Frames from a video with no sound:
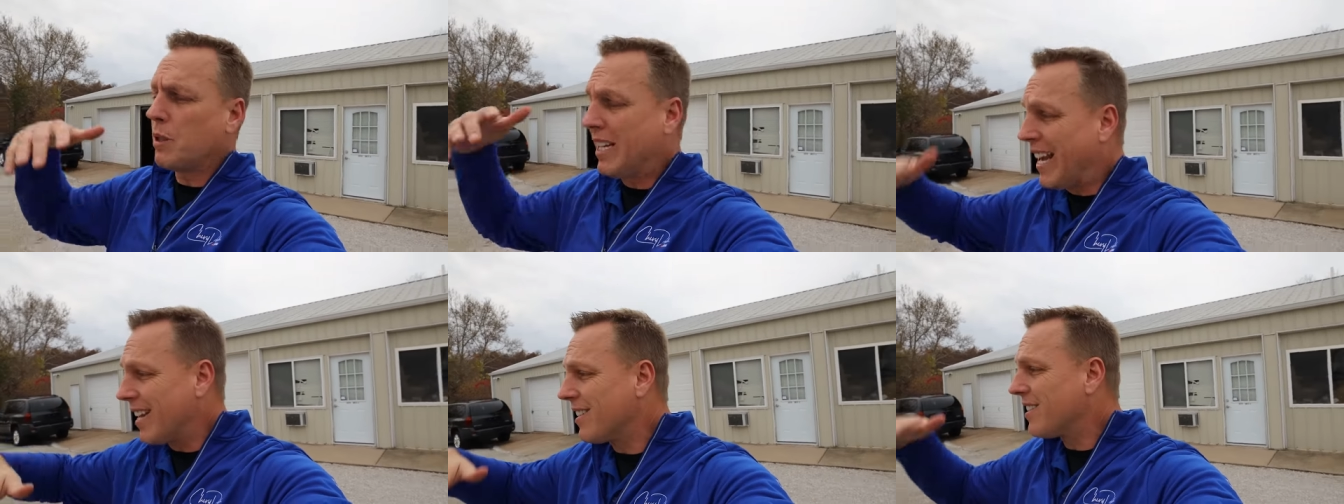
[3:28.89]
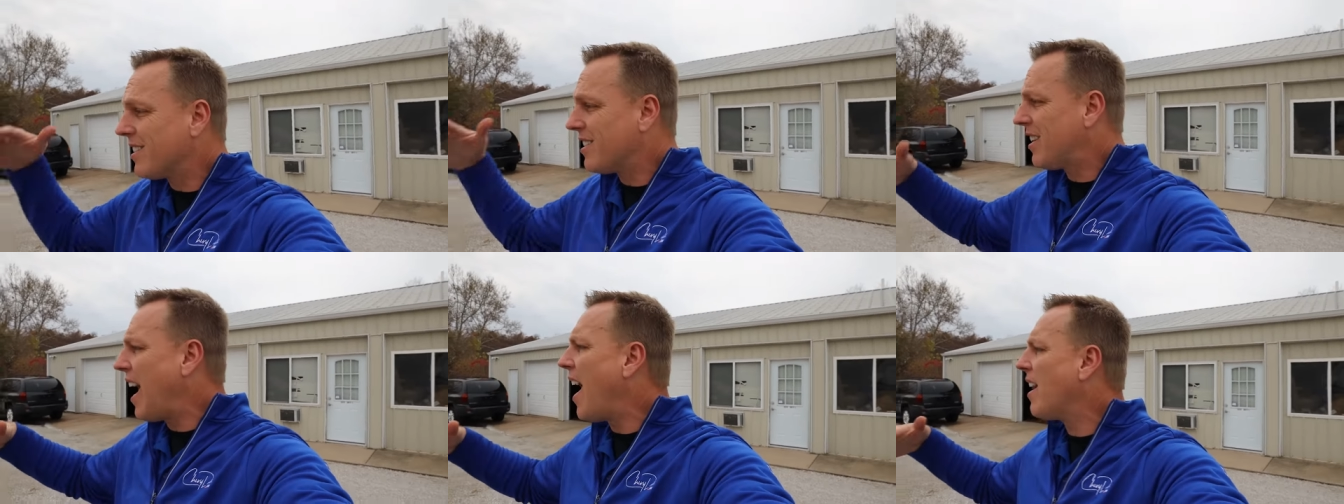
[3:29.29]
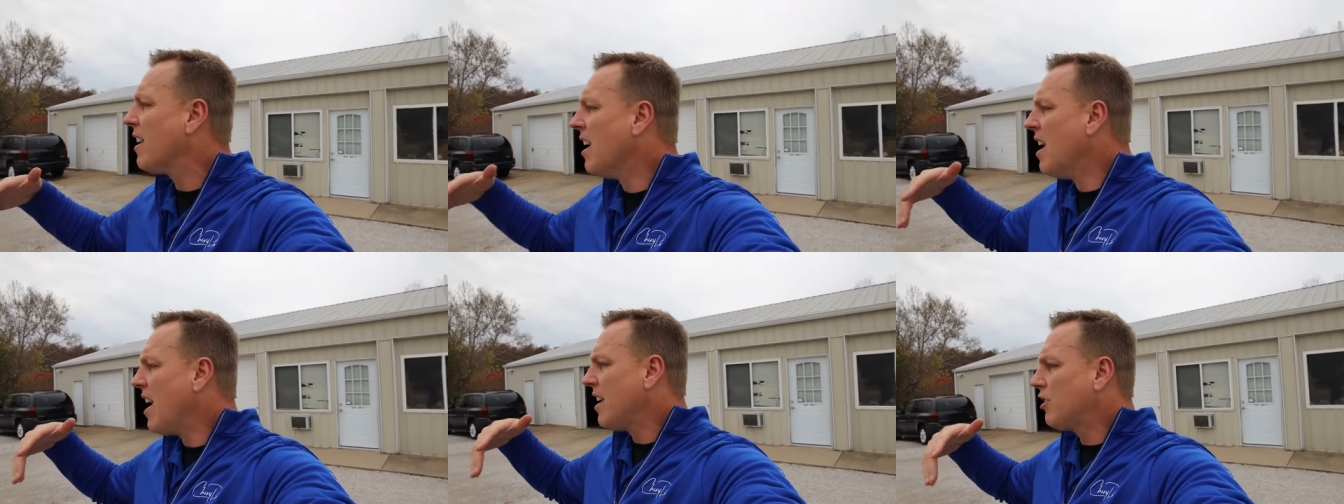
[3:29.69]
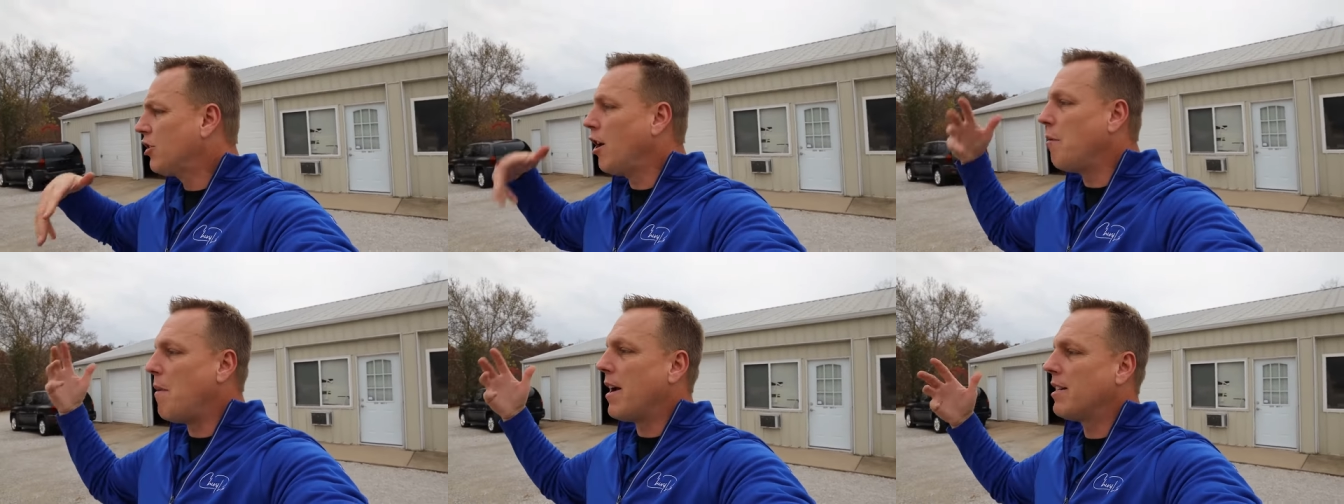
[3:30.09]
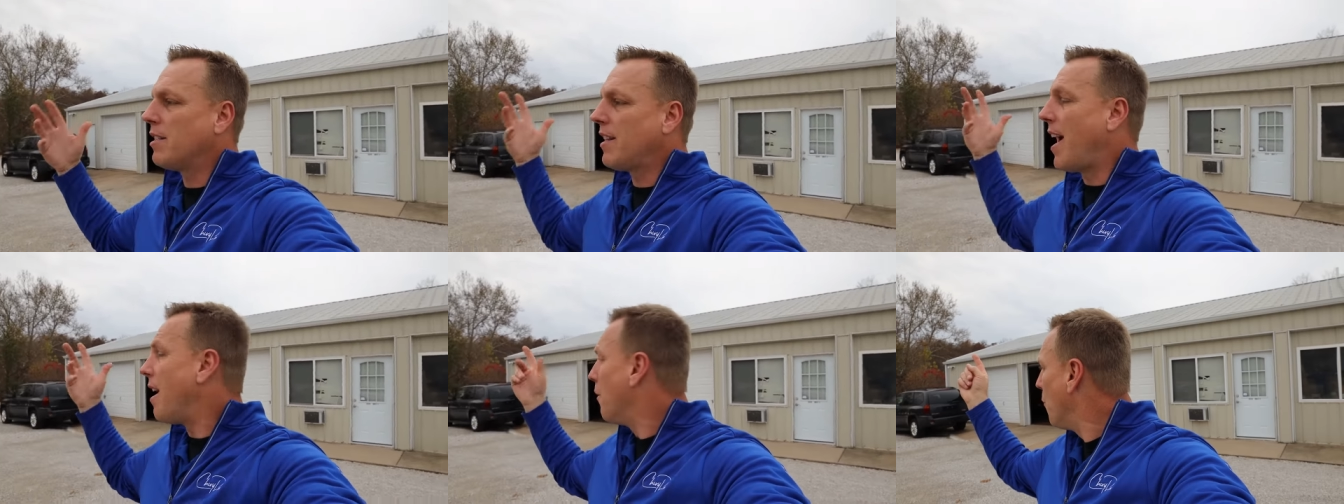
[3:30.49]
get set, so
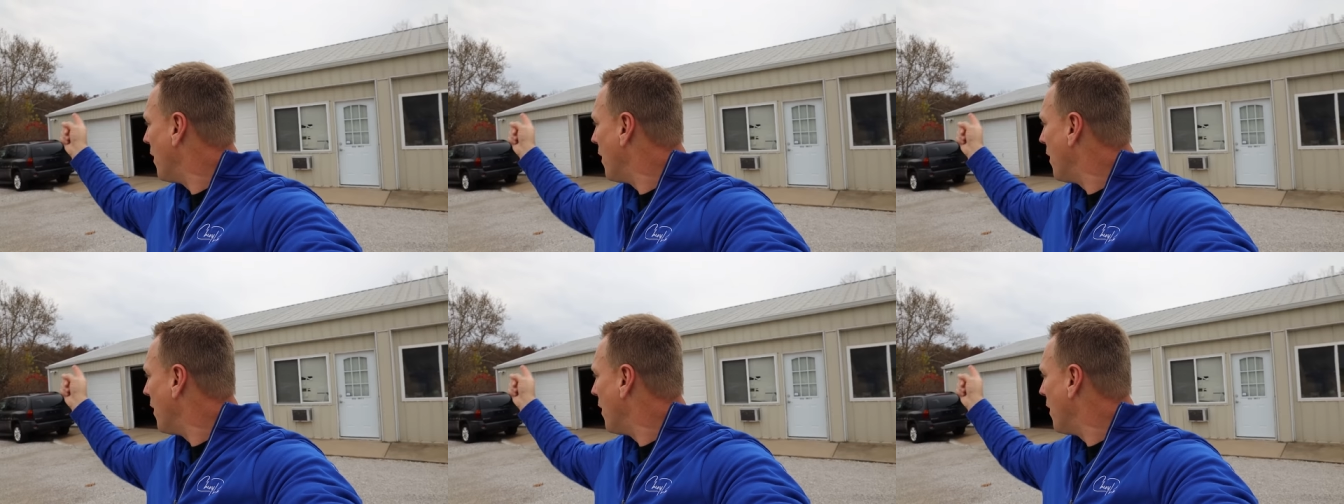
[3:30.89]
much that